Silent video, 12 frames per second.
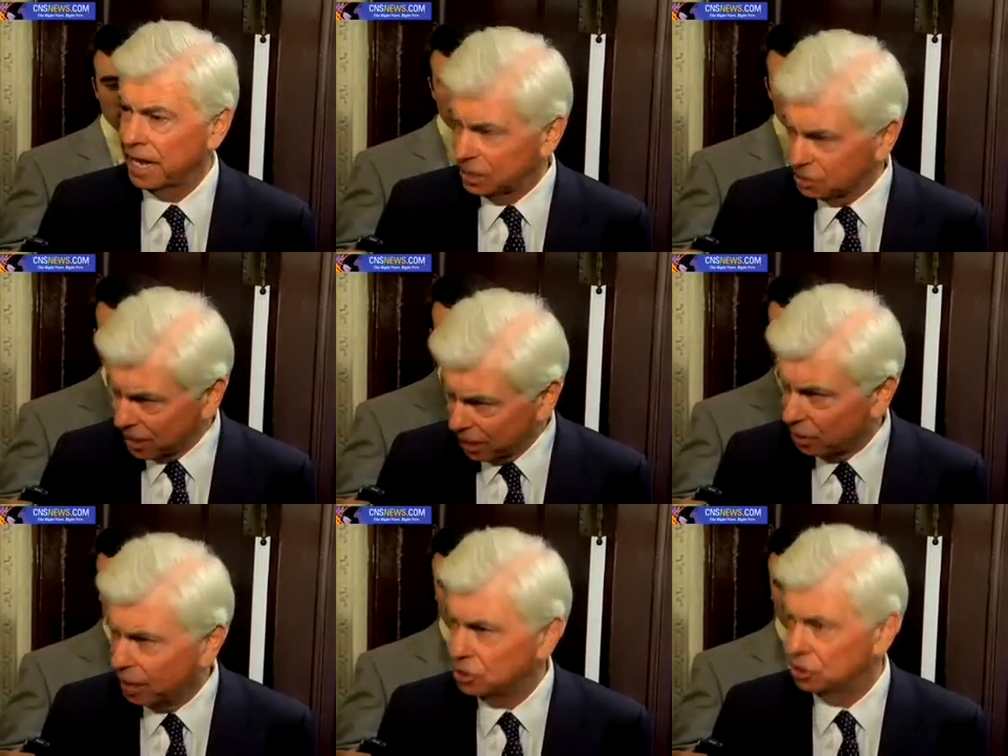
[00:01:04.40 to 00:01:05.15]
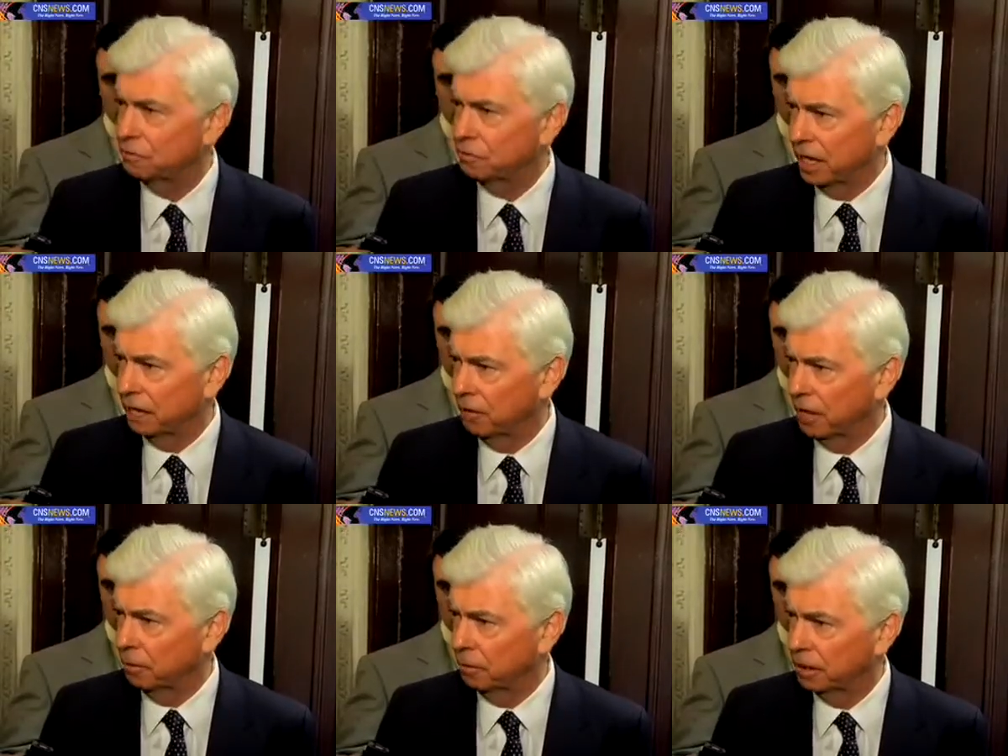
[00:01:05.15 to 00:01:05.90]
it is a crisis for that
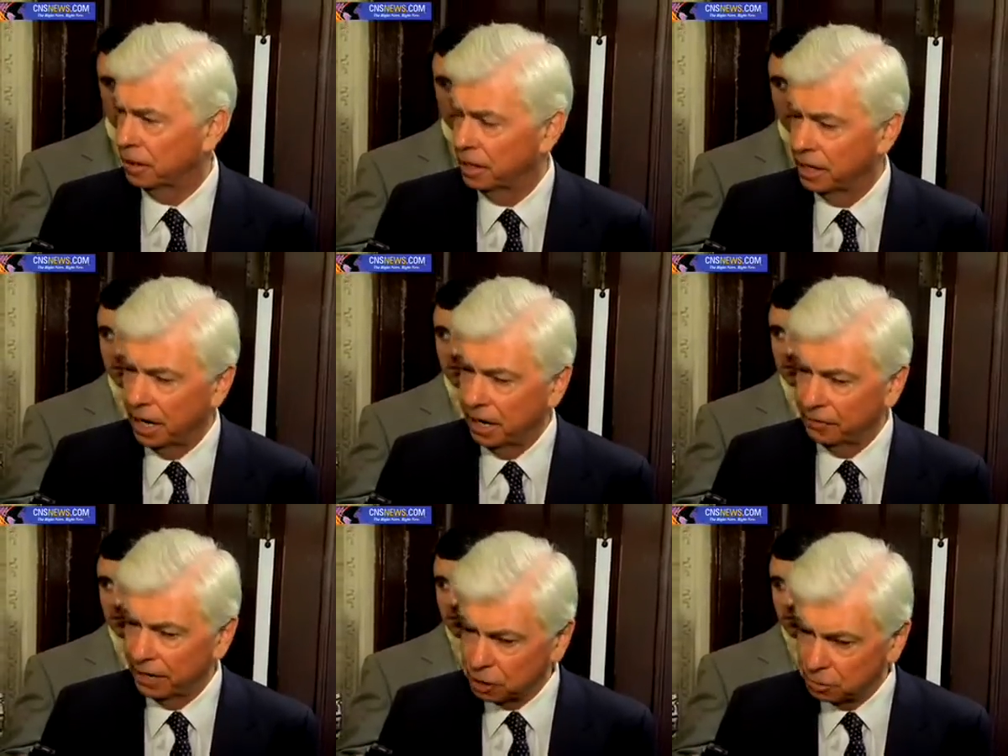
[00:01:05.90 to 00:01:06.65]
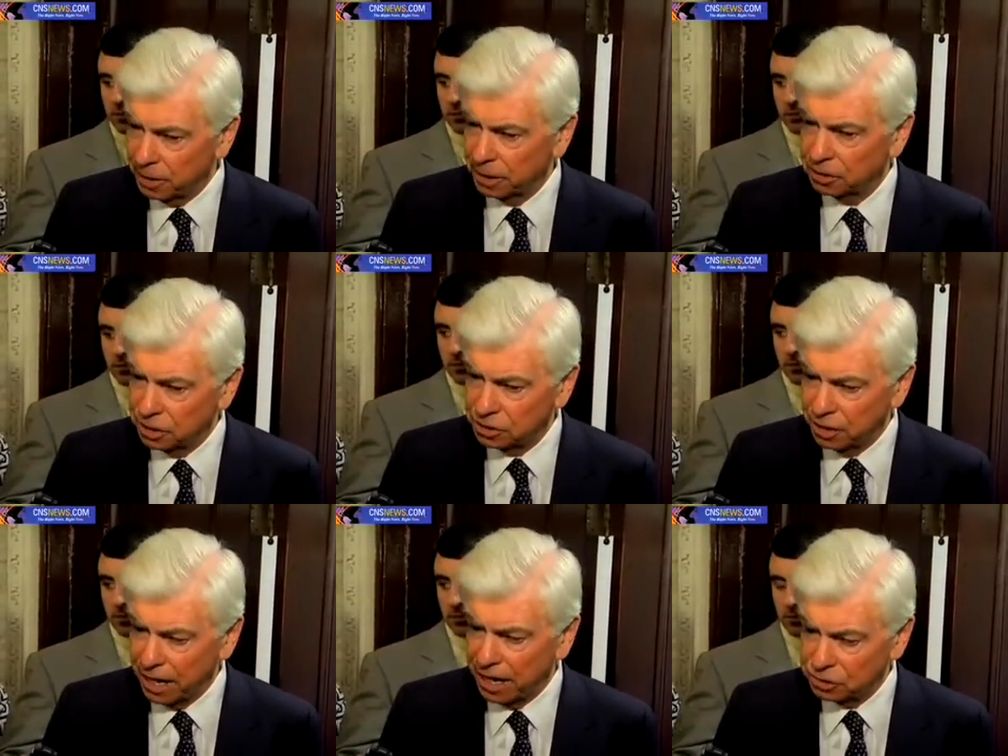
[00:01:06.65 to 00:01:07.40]
family. And they expect us
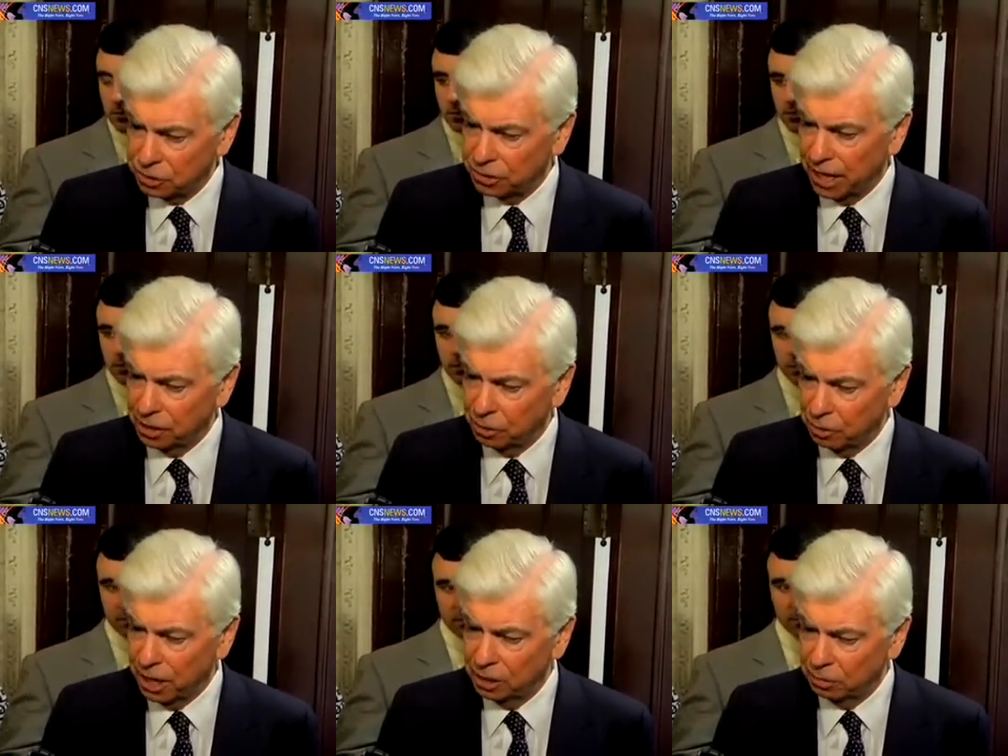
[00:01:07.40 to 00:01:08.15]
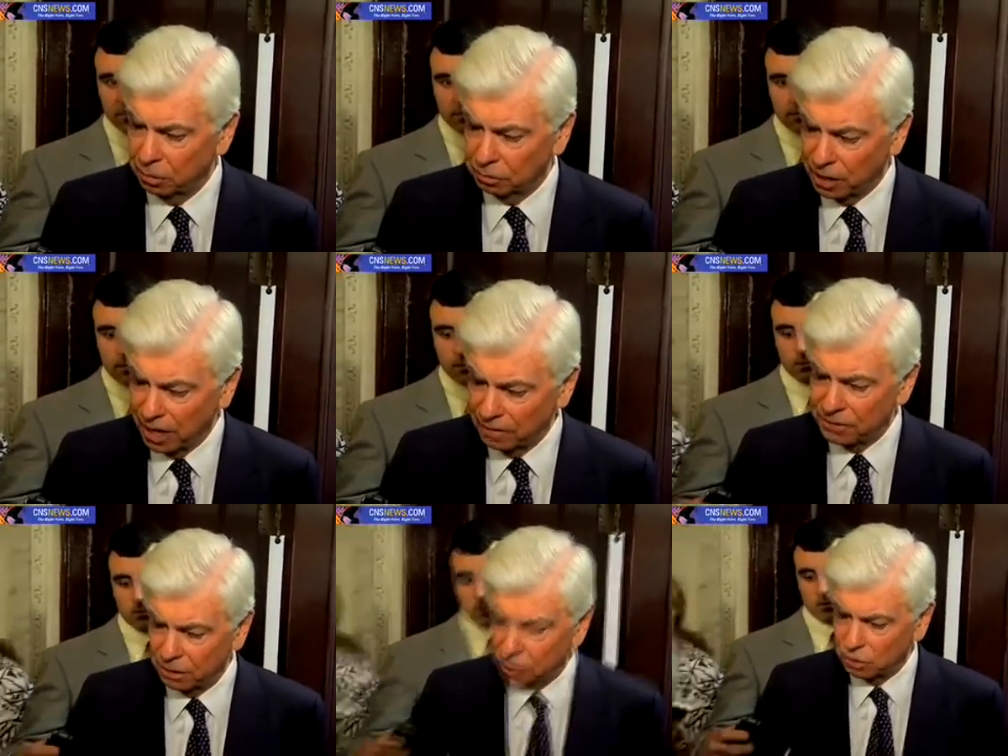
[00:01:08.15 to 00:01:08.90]
to answer that in a way that will drive
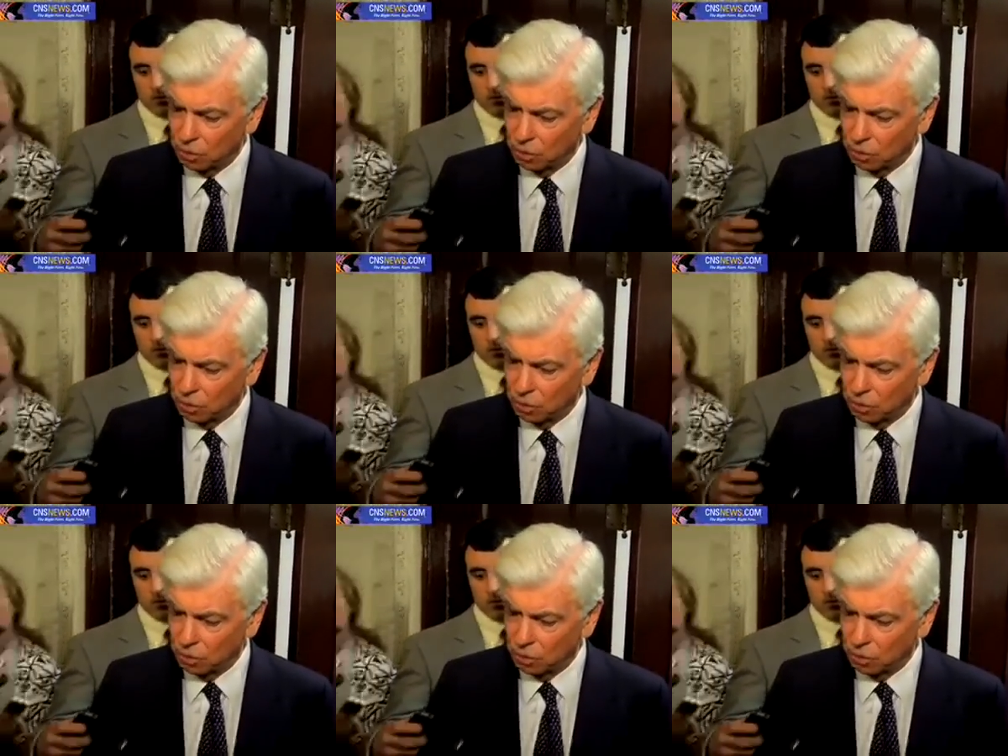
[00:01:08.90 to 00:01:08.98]
down